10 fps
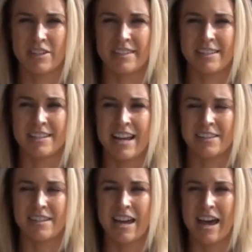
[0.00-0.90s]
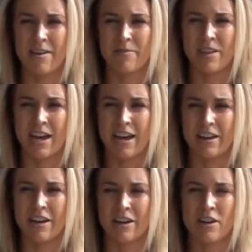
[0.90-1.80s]
It's nice to have that
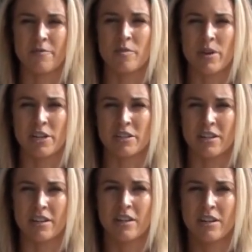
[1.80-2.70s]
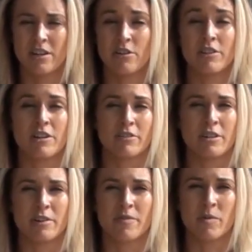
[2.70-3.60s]
confirmation and know that you're
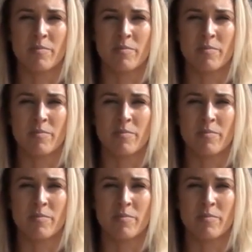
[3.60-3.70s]
learning from